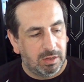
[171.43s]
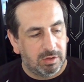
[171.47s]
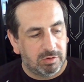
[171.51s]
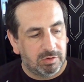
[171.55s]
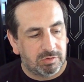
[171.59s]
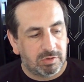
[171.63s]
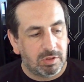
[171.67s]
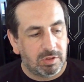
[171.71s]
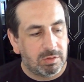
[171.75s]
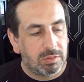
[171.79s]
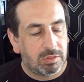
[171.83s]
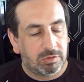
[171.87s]

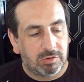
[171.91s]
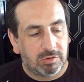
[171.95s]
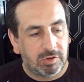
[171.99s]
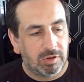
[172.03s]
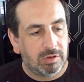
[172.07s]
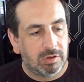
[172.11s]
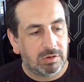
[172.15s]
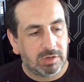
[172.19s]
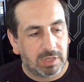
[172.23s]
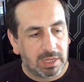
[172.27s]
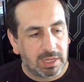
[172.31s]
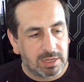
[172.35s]

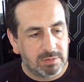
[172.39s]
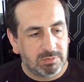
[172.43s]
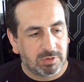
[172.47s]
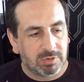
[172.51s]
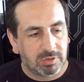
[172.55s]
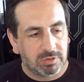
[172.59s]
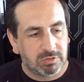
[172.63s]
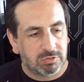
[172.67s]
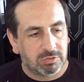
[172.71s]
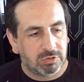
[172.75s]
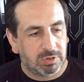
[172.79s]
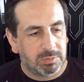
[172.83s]
certain games
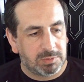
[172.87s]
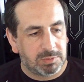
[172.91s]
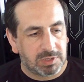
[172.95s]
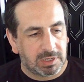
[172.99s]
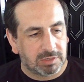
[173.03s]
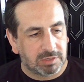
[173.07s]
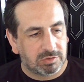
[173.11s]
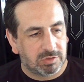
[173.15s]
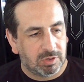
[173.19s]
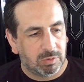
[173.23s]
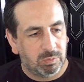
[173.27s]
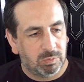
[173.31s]
on the
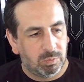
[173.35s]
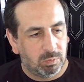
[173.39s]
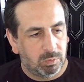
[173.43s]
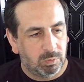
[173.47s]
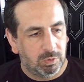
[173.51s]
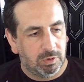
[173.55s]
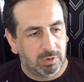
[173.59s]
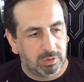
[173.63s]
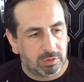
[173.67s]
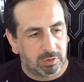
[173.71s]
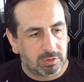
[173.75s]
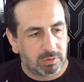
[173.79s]
Dreamcast don't
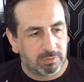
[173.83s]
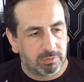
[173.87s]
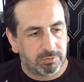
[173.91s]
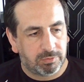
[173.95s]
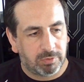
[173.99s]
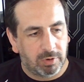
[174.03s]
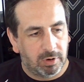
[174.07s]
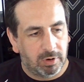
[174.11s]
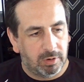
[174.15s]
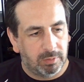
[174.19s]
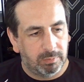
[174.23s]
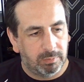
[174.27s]
work
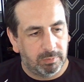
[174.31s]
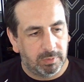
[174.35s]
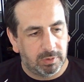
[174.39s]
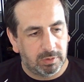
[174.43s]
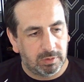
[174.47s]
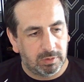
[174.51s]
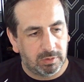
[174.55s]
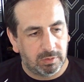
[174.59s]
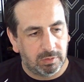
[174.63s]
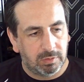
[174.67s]
from